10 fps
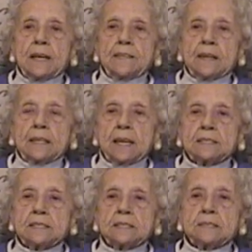I think
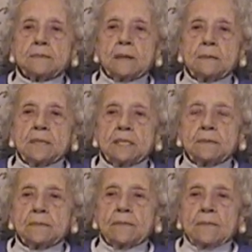has maybe
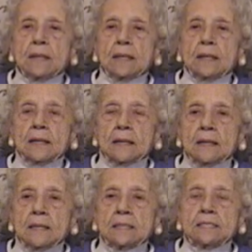
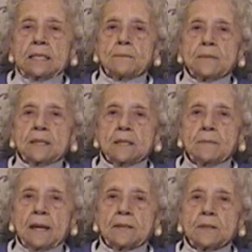something
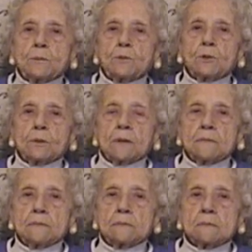about the war
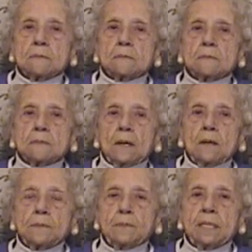
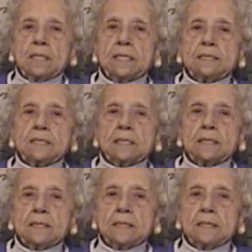on Billy's and.